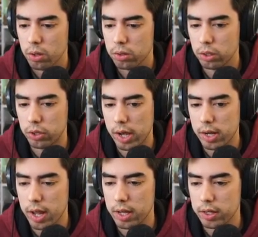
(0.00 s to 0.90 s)
the tight
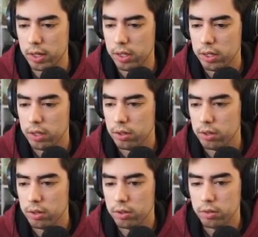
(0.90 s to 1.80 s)
end
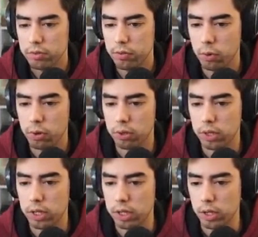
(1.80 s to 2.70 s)
for
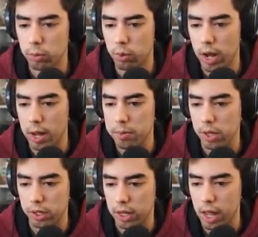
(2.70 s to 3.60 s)
the Rams.
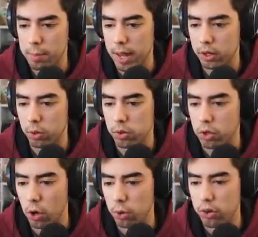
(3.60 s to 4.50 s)
And Cam Akers
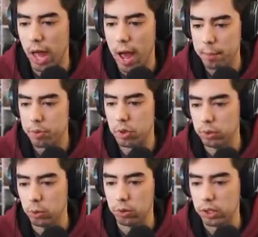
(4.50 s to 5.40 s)
goes
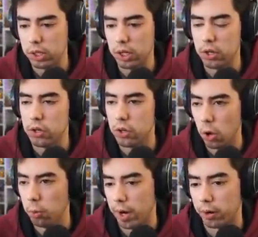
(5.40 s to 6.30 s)
absolutely
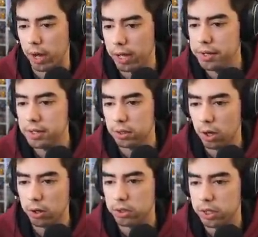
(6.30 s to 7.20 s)
nowhere. Eddie
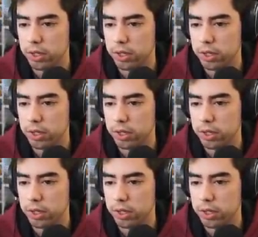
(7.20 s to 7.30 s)
Clark